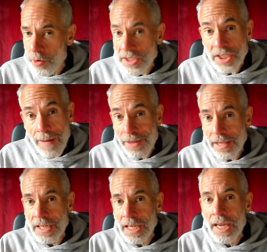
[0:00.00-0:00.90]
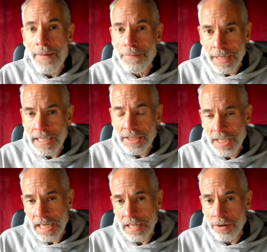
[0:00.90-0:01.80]
or it's something that accompanies
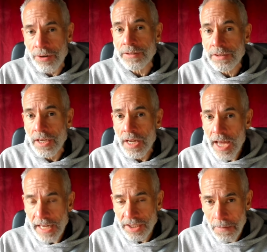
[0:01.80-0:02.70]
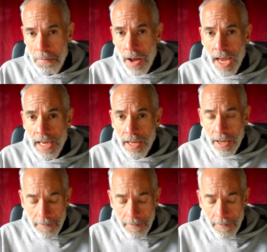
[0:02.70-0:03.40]
seed oils. And so my